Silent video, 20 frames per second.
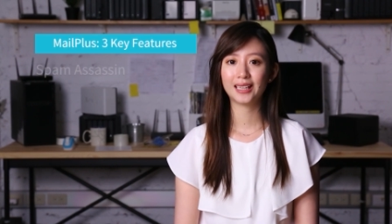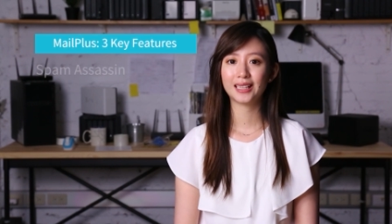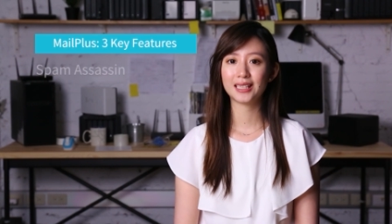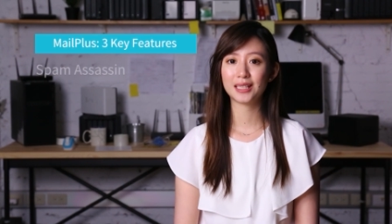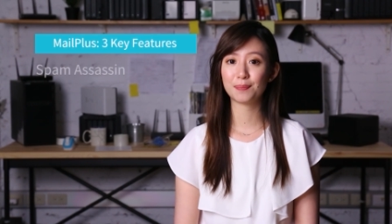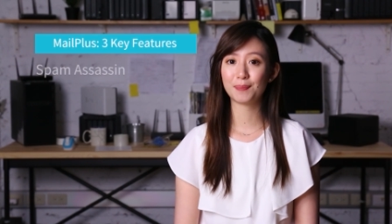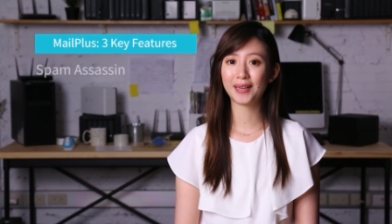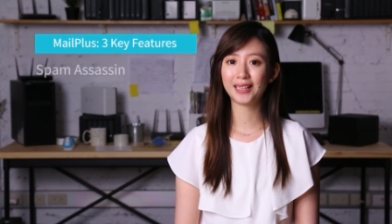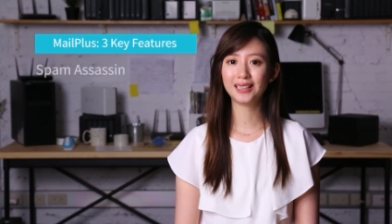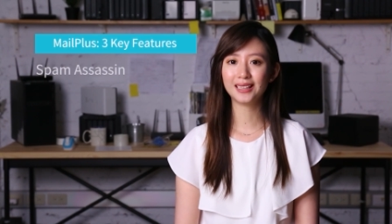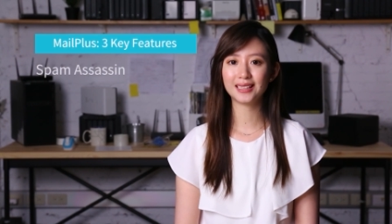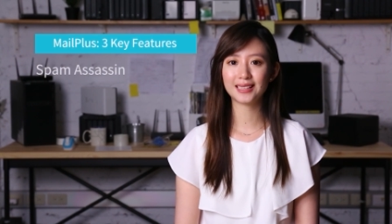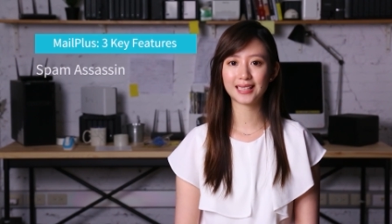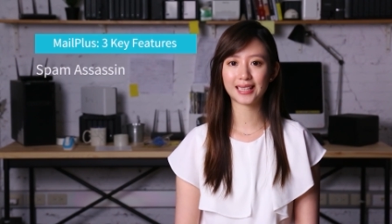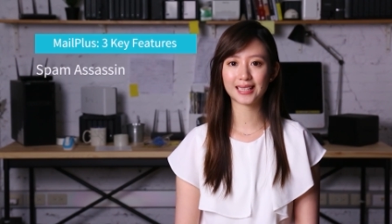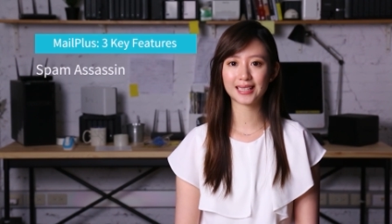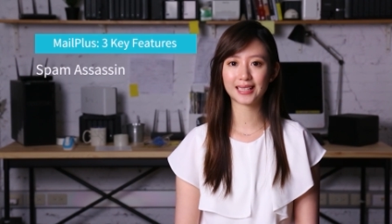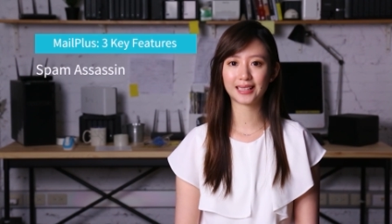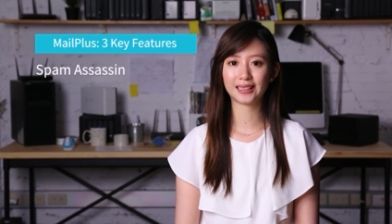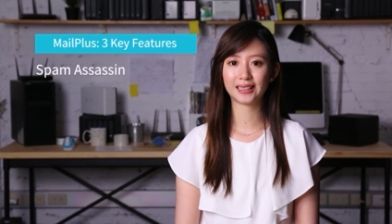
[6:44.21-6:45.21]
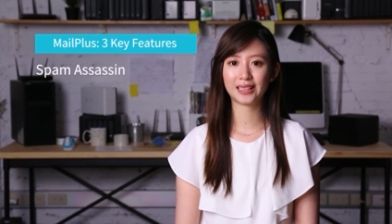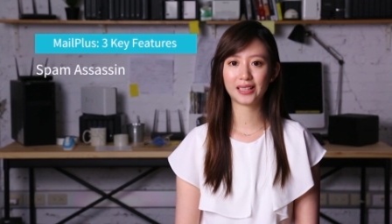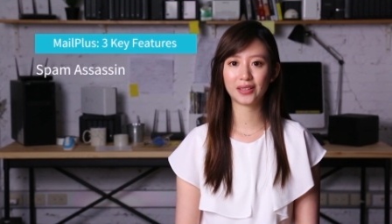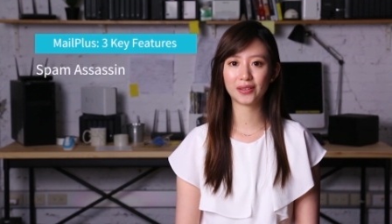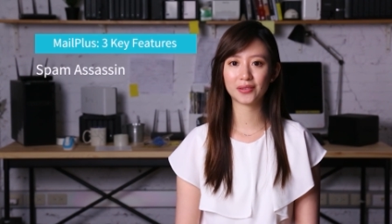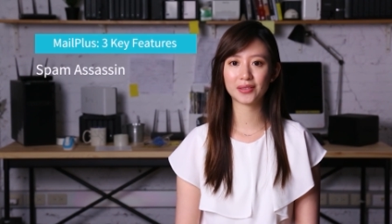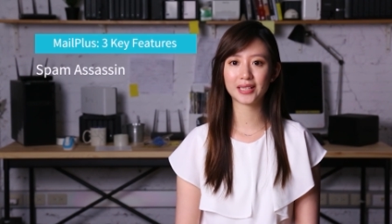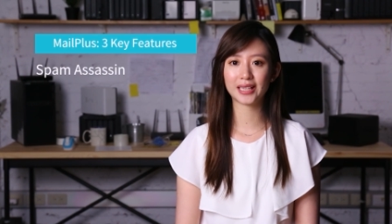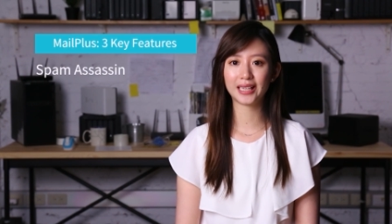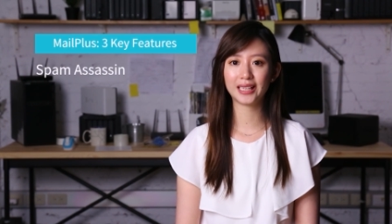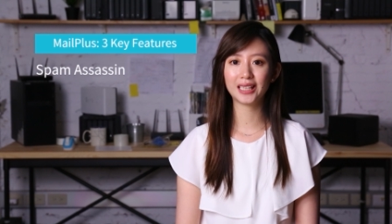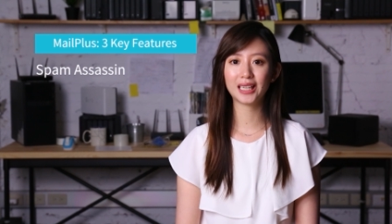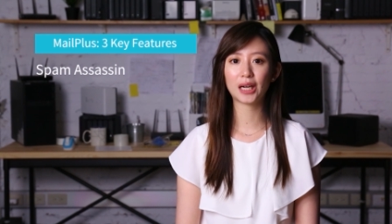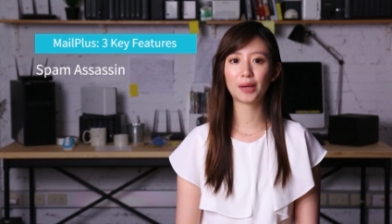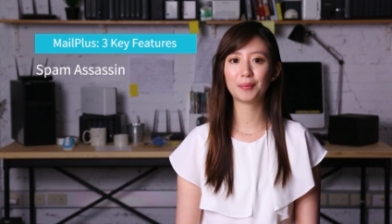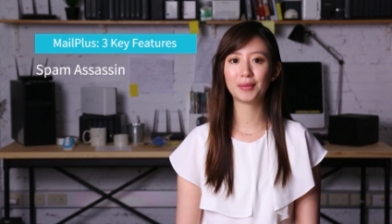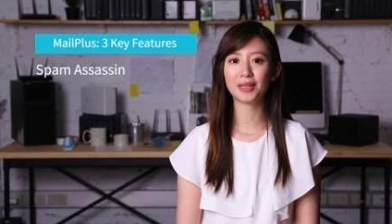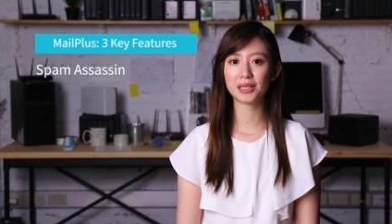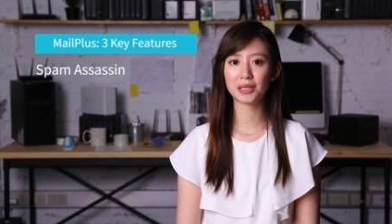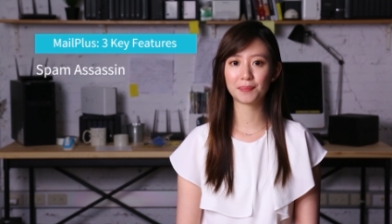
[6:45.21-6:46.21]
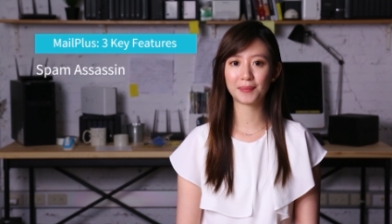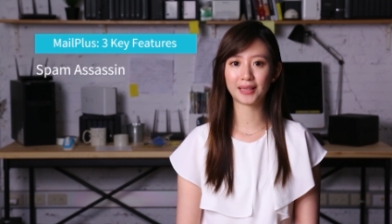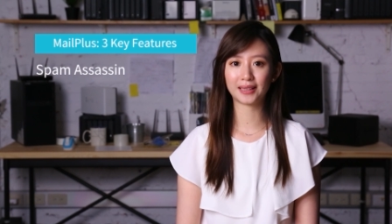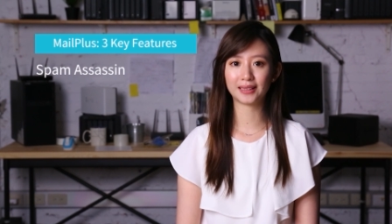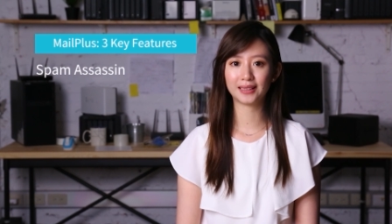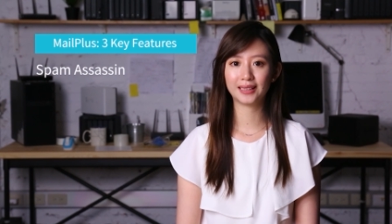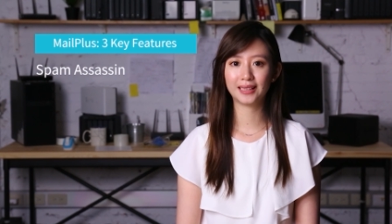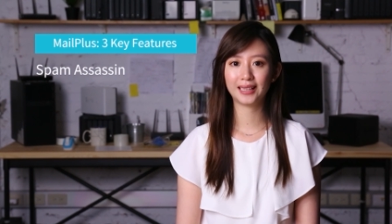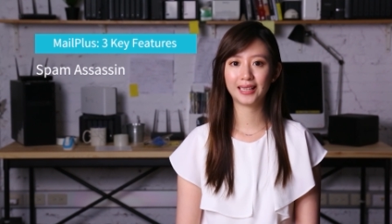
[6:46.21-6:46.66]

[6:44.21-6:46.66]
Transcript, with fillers: Spam Assassin kills incoming spam.